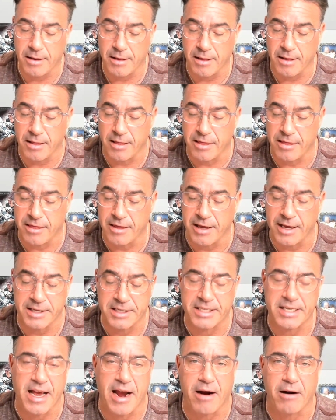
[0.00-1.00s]

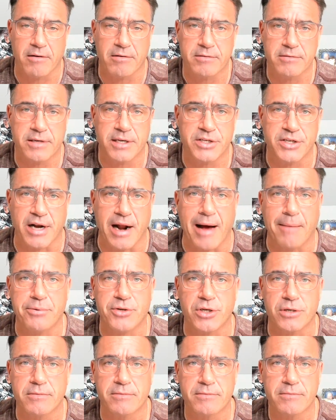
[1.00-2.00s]
It's there. It's an
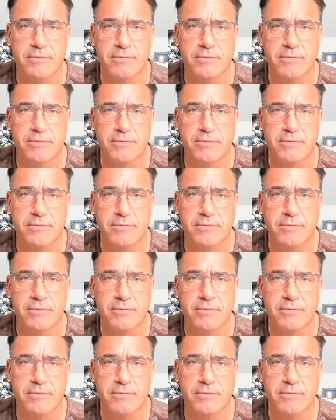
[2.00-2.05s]
option.